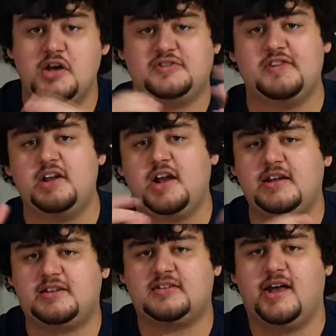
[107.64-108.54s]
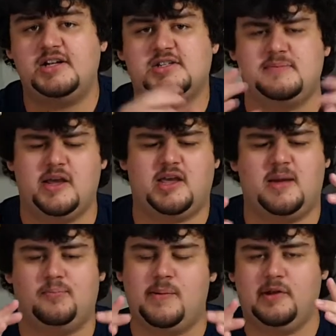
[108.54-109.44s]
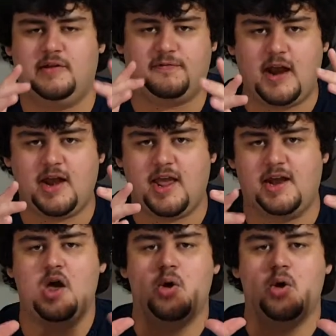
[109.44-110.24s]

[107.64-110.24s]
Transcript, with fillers: So then I decided to make a primitive radiator